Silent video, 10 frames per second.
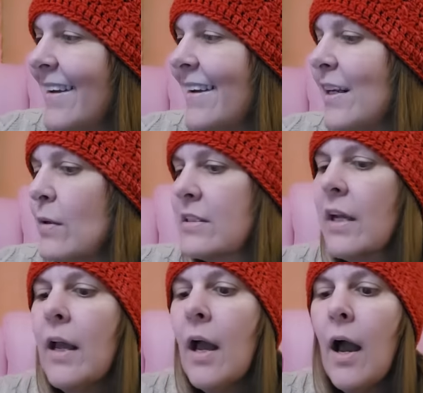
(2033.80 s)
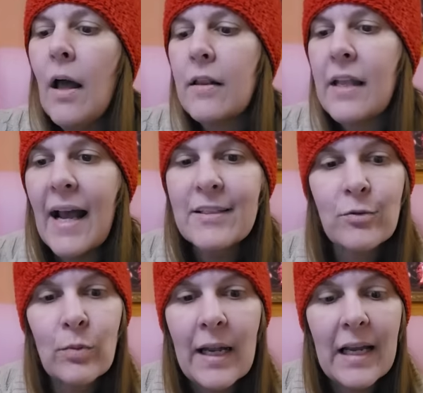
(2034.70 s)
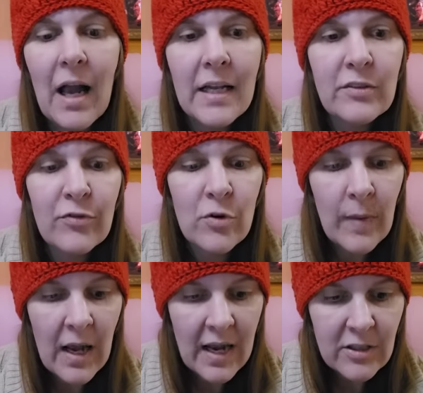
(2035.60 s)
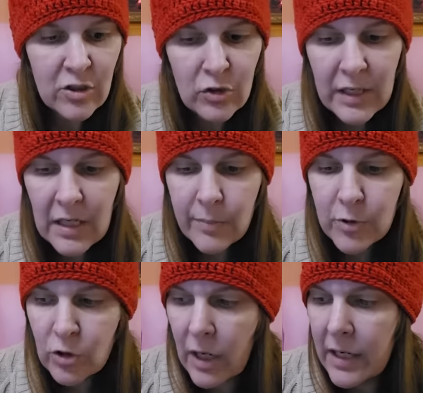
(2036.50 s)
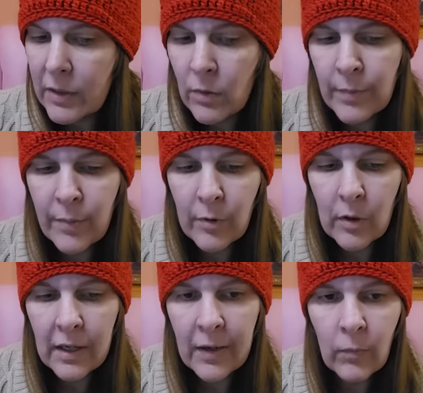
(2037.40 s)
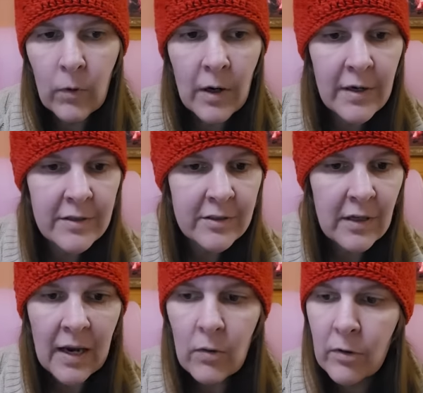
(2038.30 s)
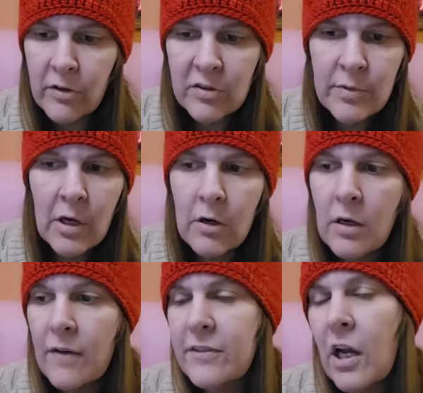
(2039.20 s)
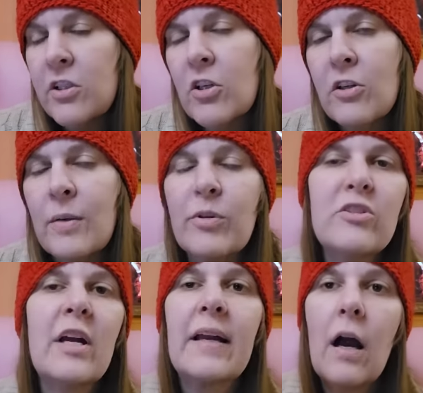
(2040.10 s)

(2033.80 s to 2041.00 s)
Anyways, that's what I got for my straight up trade. Remember, it was, I ordered some yarn off Dot Yarn, and please check